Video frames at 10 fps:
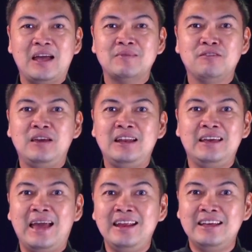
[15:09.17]
But I'm
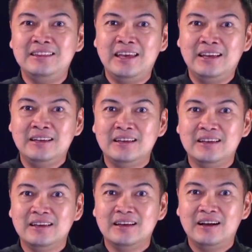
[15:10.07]
not feeling
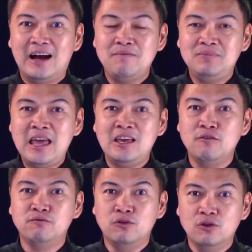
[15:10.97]
anything. I'm
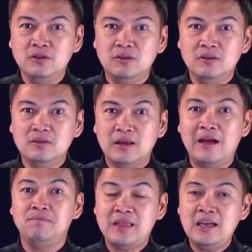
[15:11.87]
taking food
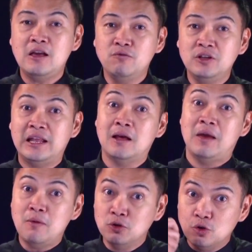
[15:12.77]

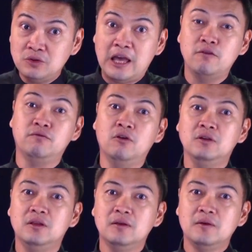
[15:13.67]
and I'm able to
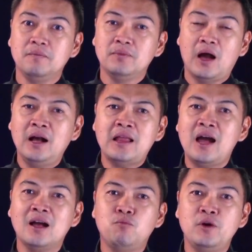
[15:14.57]
take food.
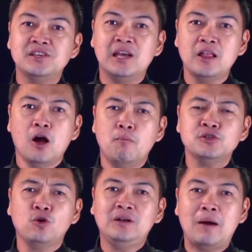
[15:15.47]
Ah,
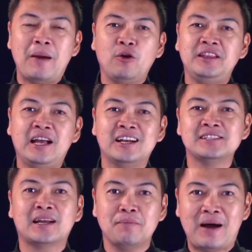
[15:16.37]
nakakabwisit. Busog ka pero
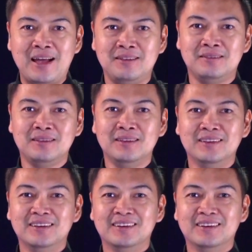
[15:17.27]
hindi ka nasarapan.